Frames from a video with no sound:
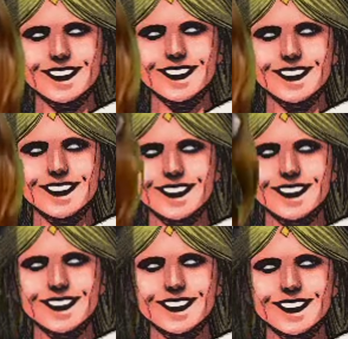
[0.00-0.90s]

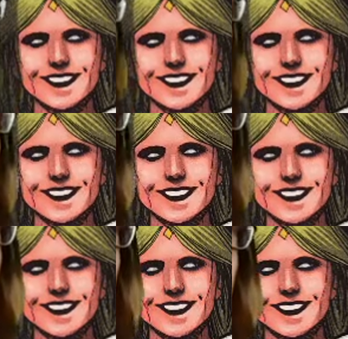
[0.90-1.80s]

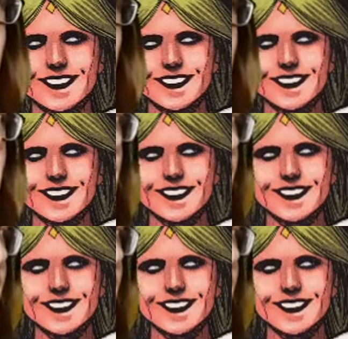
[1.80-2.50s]
[no speech]